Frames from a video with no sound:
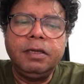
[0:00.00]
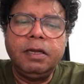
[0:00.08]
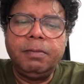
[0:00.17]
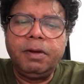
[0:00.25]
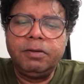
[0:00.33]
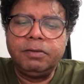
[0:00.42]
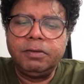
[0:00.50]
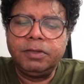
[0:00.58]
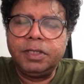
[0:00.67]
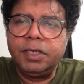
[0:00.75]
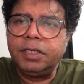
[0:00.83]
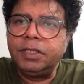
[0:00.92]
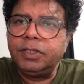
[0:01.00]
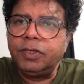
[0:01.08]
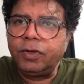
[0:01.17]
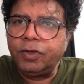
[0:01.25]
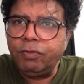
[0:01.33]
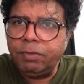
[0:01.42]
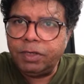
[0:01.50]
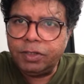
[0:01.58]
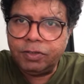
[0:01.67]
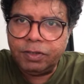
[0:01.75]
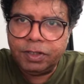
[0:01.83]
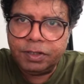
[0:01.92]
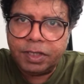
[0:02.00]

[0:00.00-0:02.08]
about certain documentaries